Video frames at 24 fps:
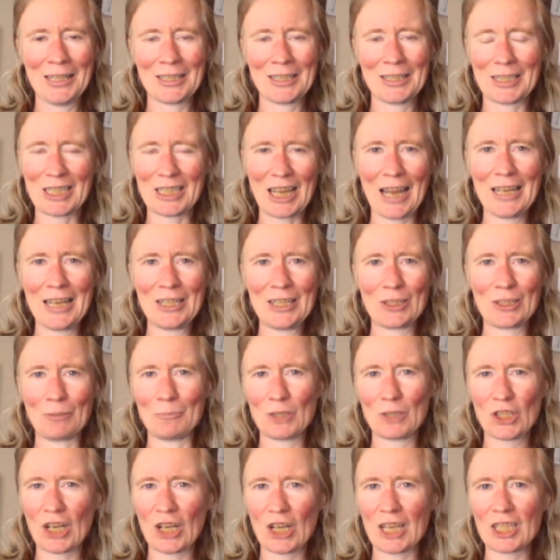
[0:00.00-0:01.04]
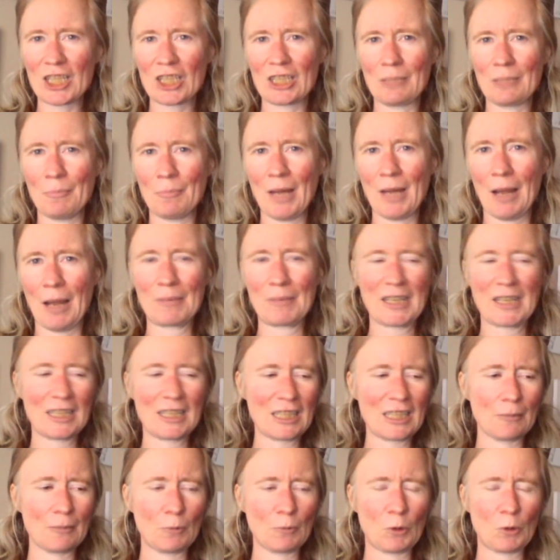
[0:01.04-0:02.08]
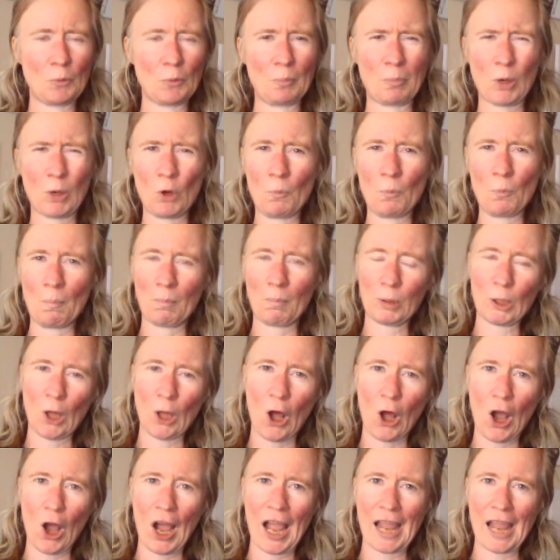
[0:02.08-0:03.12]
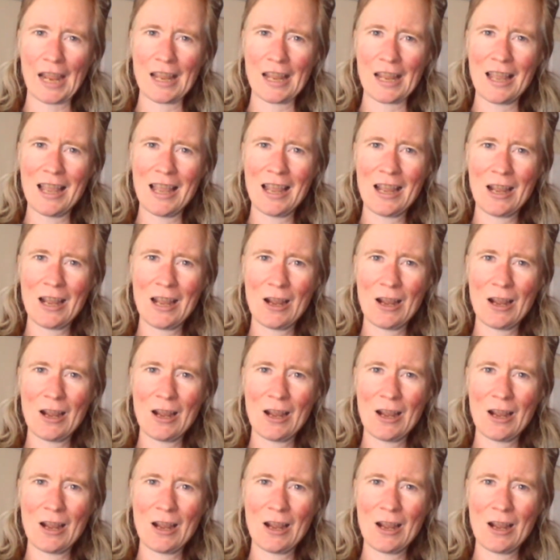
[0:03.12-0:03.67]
detains them, shuts them up, gets them to comply